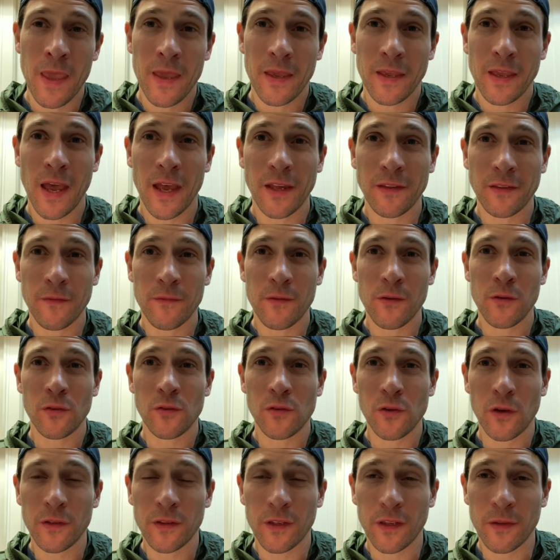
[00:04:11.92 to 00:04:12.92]
Guys, if you
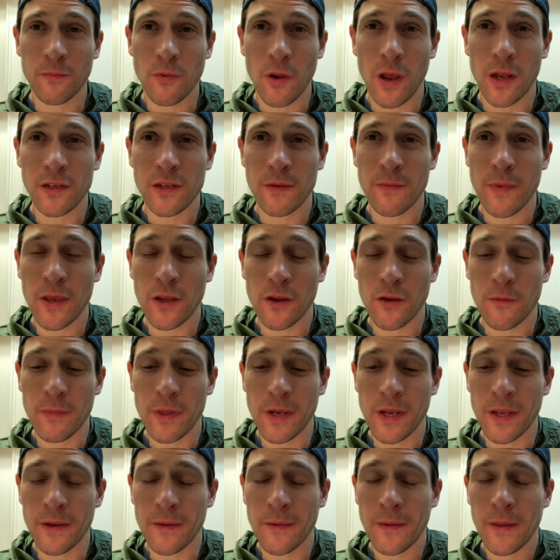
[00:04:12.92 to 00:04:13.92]
enjoyed this Prodigy Maker
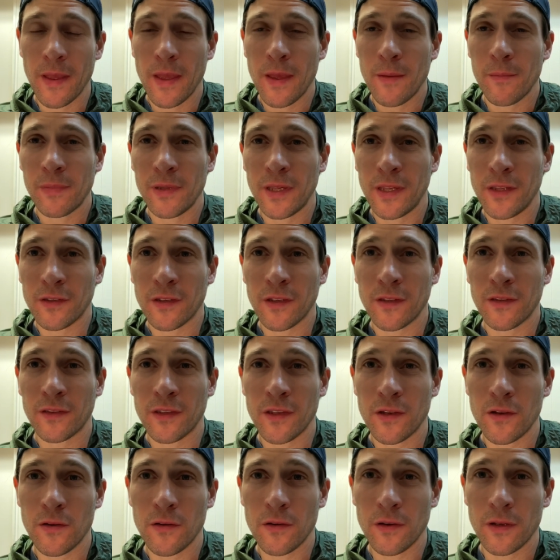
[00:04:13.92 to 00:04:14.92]
Minute, please
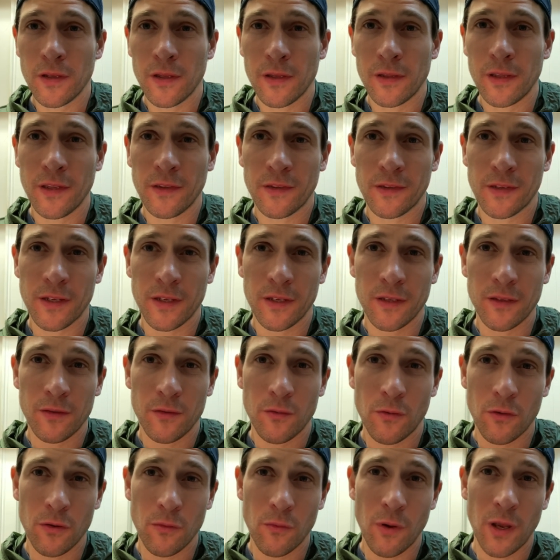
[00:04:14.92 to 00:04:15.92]
consider listening
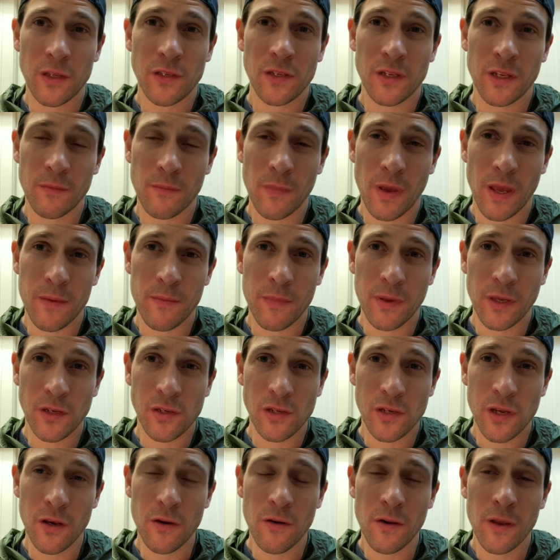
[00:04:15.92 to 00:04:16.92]
or watching my big
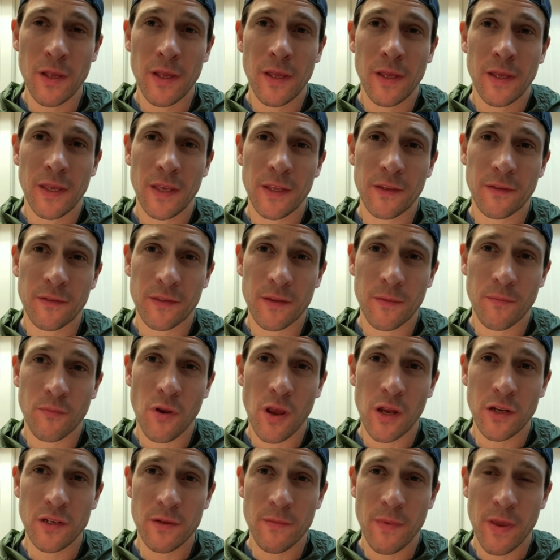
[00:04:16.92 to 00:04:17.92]
show. It's the
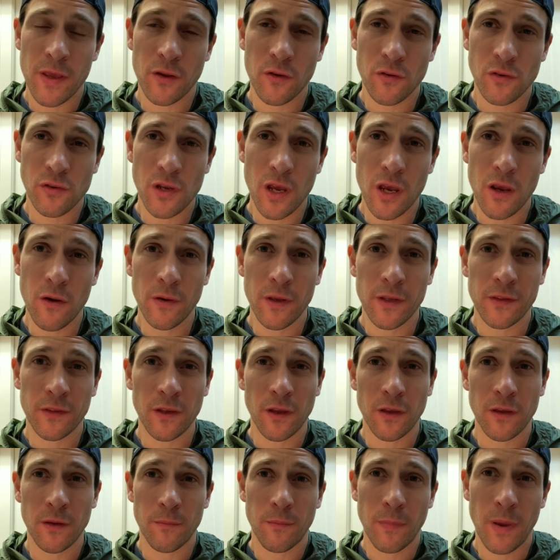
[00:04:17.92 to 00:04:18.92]
Prodigy Maker Show. It's
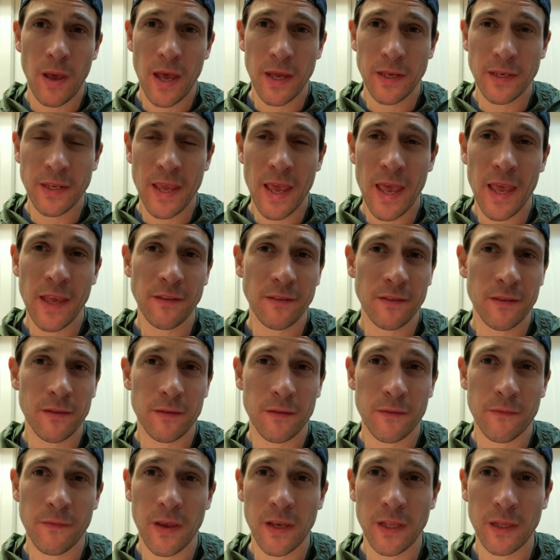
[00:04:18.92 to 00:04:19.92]
our podcast.
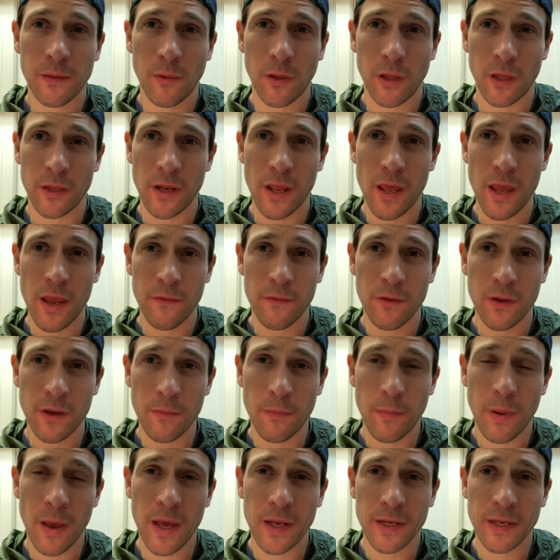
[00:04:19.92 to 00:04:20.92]
It's available on every
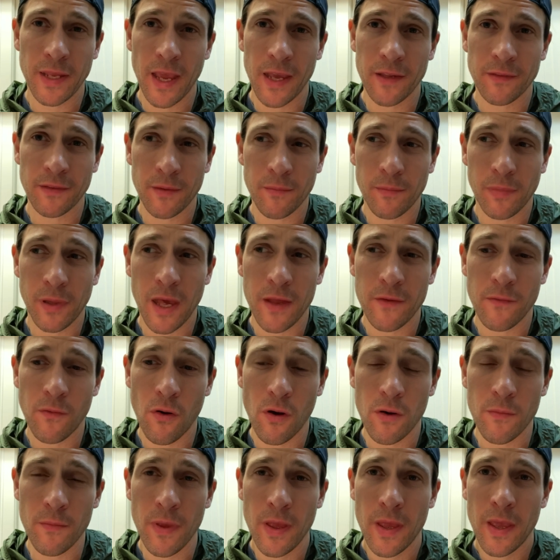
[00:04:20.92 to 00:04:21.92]
podcasting
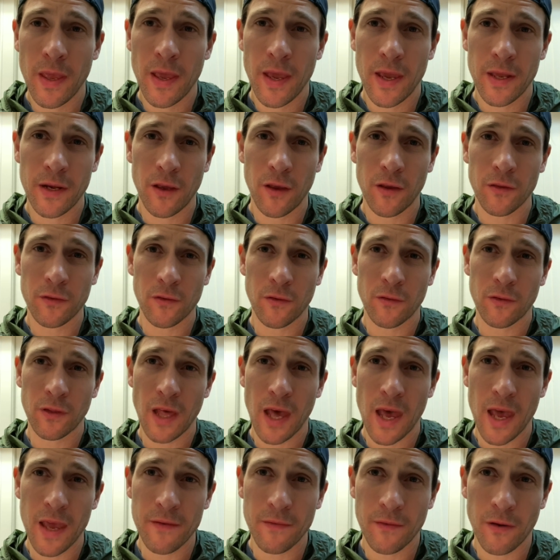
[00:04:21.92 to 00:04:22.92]
platform and also
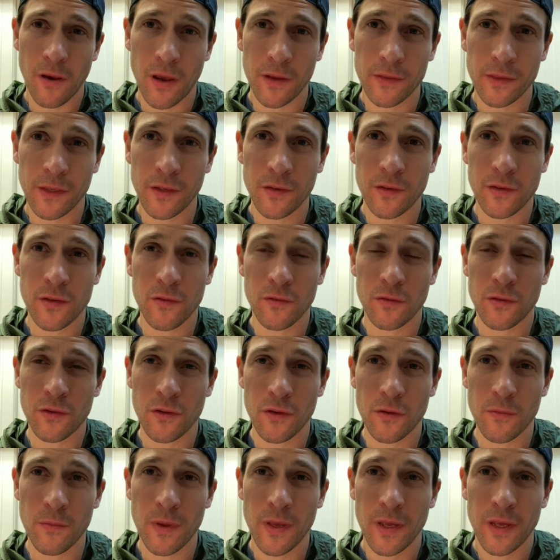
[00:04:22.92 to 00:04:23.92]
live on this
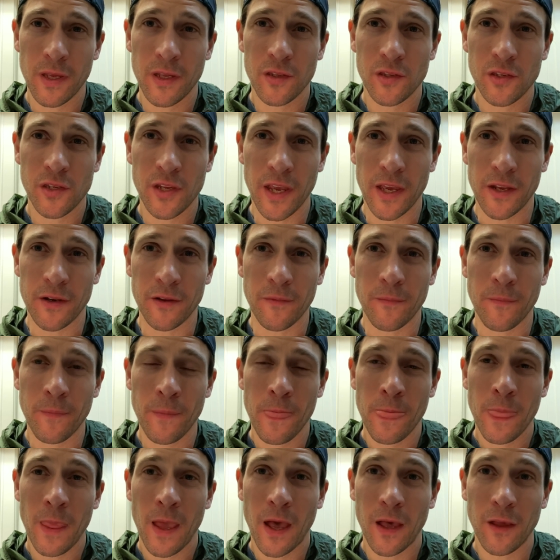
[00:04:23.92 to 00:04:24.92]
YouTube channel.
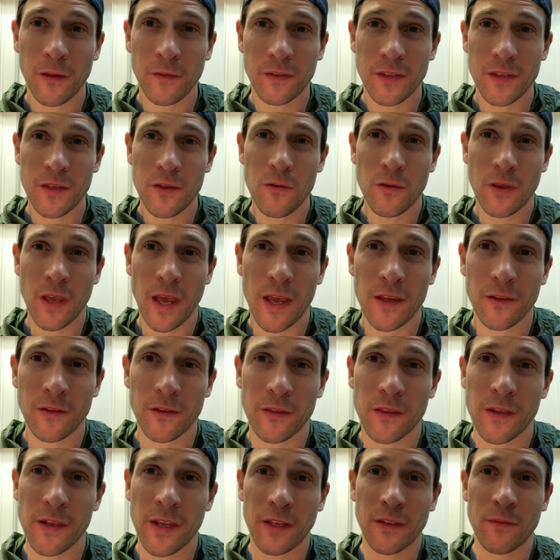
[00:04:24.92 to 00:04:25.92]
I'll see you guys
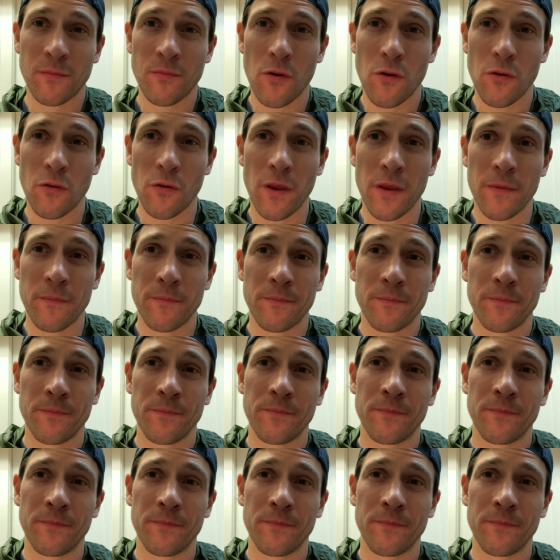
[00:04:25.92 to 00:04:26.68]
on the next program.